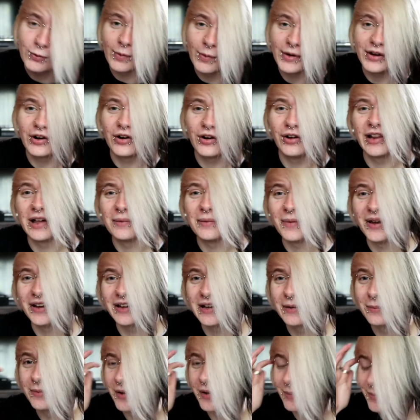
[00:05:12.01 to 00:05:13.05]
we got all our
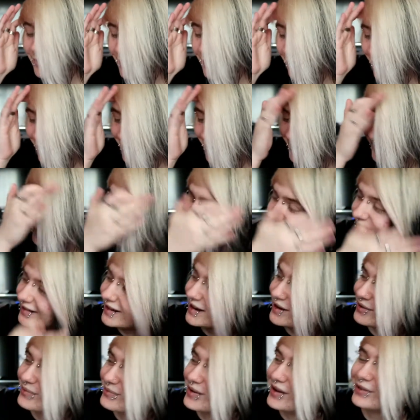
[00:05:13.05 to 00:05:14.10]
makeup on, but we were just like,
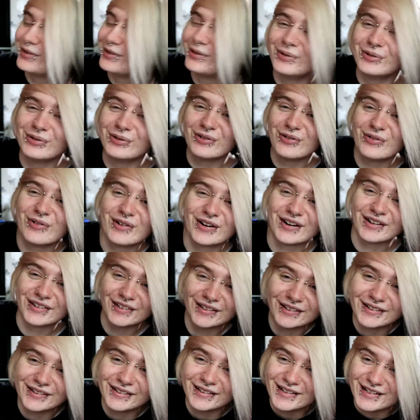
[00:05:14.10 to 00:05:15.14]
yeah, we're cool, we're in the
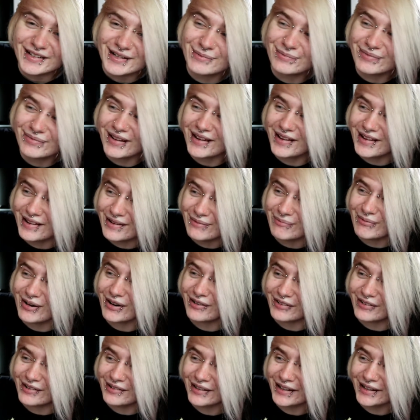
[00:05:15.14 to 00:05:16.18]
senior play, and
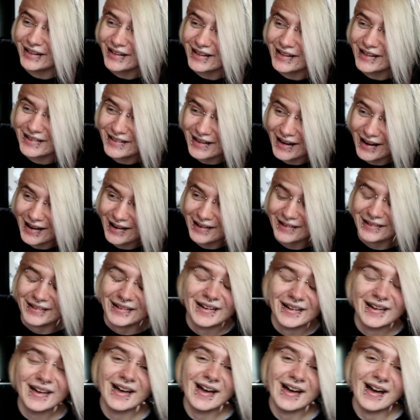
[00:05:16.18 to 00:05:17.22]
we're only year 10.
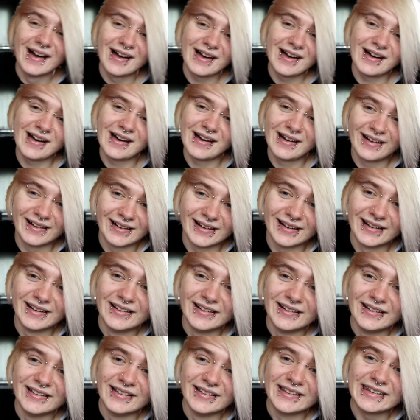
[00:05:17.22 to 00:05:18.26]

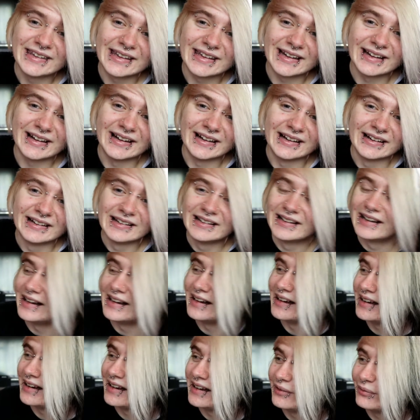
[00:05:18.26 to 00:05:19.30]
Yeah.
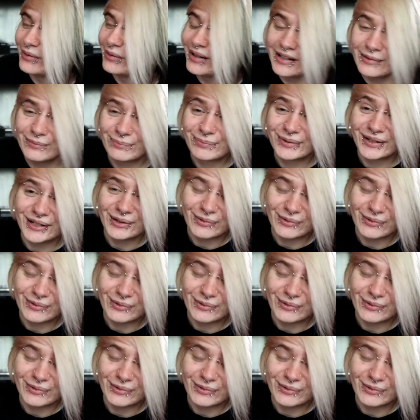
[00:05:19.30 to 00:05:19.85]
We did pretty